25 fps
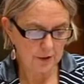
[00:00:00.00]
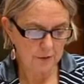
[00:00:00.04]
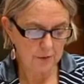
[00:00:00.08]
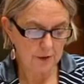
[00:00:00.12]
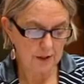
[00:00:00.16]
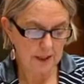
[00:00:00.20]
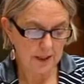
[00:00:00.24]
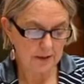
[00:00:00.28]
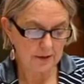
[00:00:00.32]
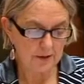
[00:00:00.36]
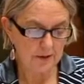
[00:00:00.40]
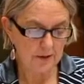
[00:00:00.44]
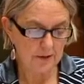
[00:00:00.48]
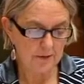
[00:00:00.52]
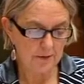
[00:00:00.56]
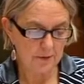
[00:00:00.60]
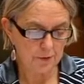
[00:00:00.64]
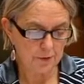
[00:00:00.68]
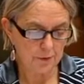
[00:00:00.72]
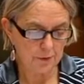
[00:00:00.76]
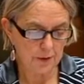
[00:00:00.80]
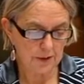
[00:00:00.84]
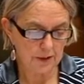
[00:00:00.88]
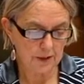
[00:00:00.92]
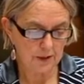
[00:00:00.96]
created in the
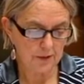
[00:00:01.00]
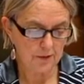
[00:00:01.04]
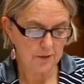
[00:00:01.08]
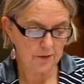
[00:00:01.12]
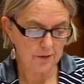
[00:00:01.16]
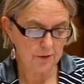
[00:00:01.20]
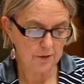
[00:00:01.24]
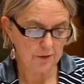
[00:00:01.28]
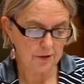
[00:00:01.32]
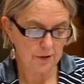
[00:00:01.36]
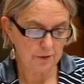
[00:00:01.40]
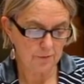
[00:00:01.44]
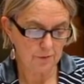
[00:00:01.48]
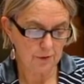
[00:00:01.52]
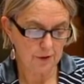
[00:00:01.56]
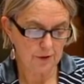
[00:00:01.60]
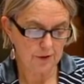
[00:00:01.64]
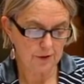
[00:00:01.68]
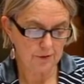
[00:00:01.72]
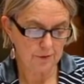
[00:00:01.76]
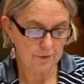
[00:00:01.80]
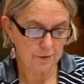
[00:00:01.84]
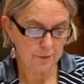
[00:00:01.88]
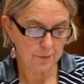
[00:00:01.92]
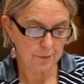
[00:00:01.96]
2013
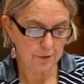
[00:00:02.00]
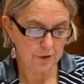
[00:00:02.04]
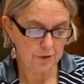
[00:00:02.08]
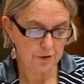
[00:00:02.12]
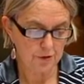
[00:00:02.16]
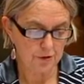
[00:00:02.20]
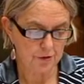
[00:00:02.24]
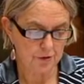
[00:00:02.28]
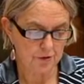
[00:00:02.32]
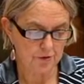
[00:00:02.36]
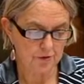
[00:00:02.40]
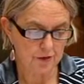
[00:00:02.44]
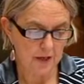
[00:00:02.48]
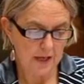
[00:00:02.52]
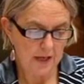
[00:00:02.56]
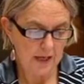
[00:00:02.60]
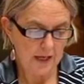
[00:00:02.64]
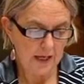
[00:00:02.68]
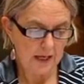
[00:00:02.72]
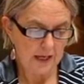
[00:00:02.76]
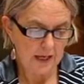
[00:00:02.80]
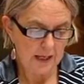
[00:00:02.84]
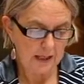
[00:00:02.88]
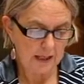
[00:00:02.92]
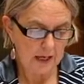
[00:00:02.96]
redistributions.
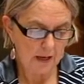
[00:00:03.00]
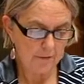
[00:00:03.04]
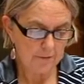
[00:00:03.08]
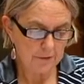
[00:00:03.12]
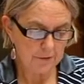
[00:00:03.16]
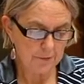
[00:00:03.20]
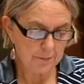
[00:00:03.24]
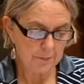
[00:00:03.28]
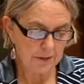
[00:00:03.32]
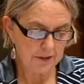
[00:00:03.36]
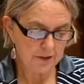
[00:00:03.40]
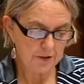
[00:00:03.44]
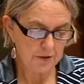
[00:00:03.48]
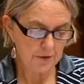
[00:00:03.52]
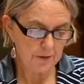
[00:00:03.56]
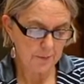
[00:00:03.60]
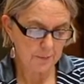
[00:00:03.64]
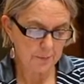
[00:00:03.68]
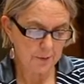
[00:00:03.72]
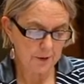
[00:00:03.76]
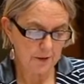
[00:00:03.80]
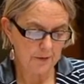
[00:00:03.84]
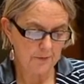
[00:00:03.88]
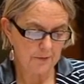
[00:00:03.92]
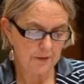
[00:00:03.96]
It covers much of the
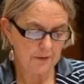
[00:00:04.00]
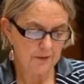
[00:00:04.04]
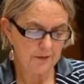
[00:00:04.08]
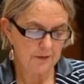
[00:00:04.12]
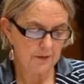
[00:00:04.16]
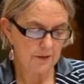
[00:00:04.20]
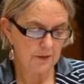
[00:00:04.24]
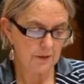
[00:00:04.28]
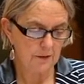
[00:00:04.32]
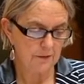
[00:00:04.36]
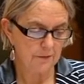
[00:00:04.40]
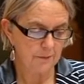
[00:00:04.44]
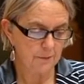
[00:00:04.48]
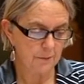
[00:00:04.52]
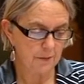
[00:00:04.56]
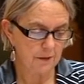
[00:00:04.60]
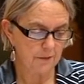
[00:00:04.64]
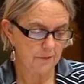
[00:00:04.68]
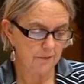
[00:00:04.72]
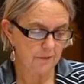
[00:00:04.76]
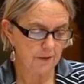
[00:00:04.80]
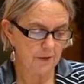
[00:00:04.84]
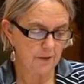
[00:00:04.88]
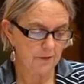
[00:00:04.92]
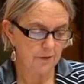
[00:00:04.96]
previous seat of
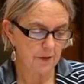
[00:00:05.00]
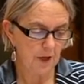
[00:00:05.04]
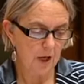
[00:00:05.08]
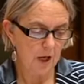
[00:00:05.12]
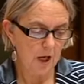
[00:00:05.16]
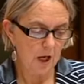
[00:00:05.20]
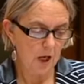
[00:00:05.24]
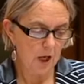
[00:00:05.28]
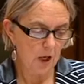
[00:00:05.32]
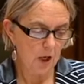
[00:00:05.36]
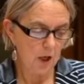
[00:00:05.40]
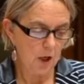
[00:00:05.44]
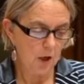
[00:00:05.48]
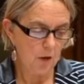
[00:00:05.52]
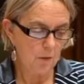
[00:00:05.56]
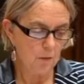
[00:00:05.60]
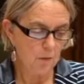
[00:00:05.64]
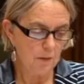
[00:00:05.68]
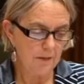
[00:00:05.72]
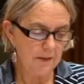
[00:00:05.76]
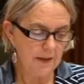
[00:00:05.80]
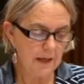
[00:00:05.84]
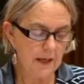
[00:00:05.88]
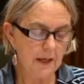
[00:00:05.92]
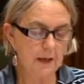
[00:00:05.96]
Smithfield, along with
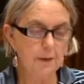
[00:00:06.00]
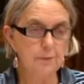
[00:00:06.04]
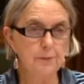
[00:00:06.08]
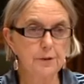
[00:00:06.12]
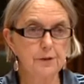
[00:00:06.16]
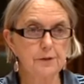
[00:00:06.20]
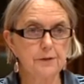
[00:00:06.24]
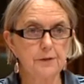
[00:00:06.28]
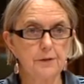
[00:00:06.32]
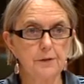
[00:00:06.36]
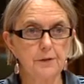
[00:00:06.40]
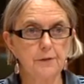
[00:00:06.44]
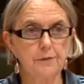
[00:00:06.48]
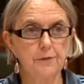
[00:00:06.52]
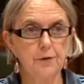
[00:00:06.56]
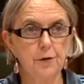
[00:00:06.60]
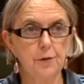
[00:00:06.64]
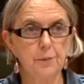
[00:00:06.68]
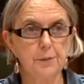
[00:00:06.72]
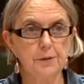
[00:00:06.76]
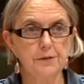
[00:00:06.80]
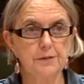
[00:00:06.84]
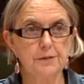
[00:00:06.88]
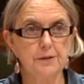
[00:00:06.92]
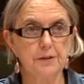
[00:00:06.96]
the elements of the
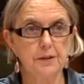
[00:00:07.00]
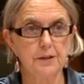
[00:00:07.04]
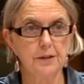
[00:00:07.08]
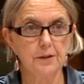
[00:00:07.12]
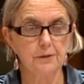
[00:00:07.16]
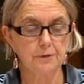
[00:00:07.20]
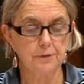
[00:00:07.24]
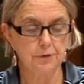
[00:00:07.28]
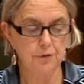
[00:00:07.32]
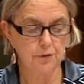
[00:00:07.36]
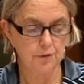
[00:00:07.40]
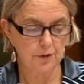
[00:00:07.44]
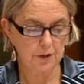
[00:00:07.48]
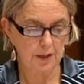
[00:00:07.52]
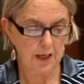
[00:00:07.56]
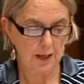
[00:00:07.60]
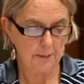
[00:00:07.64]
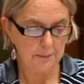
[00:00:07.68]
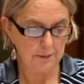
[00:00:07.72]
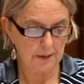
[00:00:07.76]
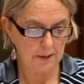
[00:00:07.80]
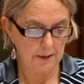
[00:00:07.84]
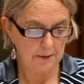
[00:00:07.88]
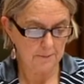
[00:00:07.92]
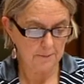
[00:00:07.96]
former seat of
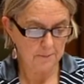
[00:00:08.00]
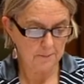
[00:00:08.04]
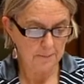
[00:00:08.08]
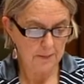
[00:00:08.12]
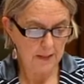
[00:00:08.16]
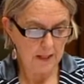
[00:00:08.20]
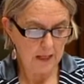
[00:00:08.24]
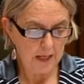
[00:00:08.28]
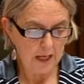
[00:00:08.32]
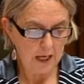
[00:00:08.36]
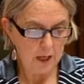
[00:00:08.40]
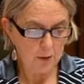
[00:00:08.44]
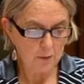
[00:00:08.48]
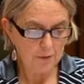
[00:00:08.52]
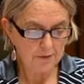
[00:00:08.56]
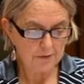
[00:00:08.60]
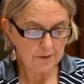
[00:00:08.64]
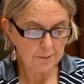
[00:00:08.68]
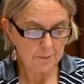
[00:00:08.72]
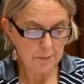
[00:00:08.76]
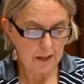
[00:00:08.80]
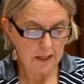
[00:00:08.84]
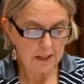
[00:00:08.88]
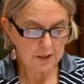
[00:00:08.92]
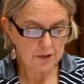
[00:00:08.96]
Toongabbie. It was a
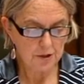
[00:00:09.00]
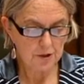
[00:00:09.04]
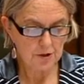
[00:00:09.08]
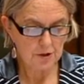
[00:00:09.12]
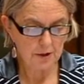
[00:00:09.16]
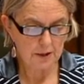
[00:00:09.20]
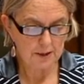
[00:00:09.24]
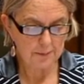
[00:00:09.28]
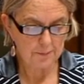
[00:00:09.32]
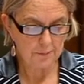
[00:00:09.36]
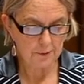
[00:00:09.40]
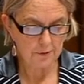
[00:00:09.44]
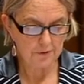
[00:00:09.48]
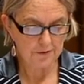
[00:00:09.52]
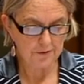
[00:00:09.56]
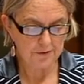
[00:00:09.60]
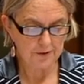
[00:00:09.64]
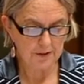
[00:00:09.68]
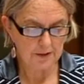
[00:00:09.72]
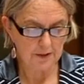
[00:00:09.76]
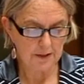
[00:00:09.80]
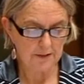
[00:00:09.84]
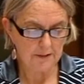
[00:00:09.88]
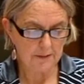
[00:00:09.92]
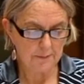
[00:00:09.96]
marginal Liberal
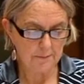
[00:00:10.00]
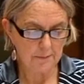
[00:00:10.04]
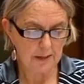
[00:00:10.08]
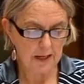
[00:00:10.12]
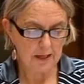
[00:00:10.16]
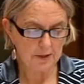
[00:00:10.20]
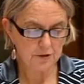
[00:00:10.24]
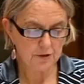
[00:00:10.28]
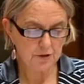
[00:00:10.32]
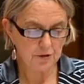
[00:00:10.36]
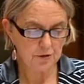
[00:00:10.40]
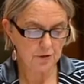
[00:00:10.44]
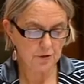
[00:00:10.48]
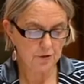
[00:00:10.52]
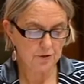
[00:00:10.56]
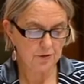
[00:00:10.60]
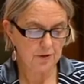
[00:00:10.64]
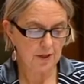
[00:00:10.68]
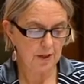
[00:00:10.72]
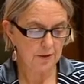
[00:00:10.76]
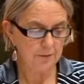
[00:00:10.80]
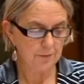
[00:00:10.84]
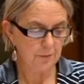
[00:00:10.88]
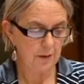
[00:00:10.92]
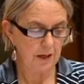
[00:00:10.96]
seat in the March New
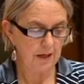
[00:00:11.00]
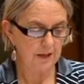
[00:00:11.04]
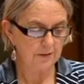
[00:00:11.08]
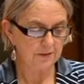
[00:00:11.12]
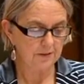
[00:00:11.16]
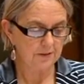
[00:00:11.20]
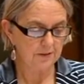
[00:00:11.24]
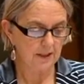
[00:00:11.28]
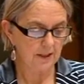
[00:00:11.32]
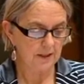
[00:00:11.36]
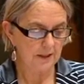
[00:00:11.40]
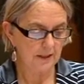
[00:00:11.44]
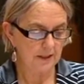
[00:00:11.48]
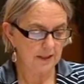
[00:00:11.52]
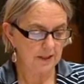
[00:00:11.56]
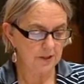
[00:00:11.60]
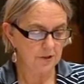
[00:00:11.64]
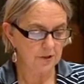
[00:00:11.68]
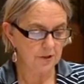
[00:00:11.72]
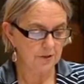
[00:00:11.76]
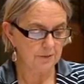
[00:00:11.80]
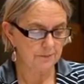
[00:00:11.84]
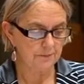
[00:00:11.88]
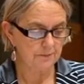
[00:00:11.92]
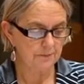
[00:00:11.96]
South Wales state
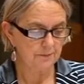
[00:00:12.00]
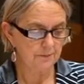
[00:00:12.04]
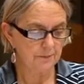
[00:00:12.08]
election.